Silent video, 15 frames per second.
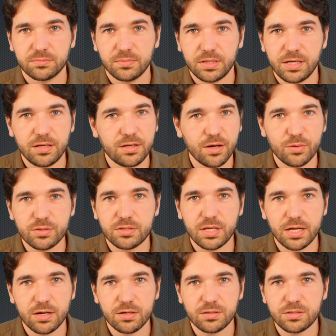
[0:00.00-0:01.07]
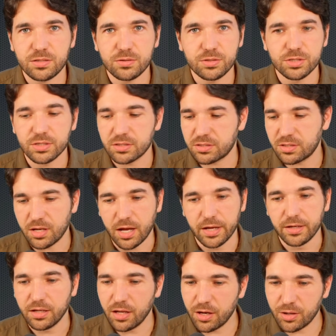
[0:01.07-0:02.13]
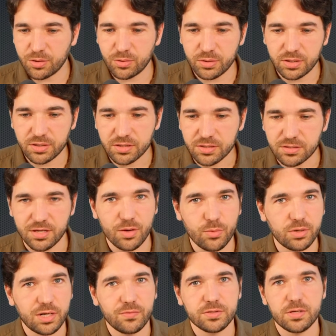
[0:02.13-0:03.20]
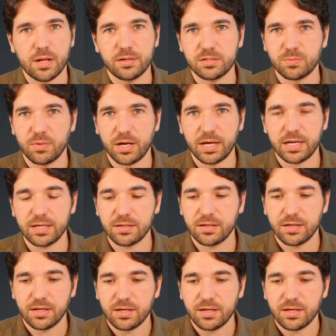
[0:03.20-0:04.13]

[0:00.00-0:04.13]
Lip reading: He goes there to just unload, say whatever's on his mind.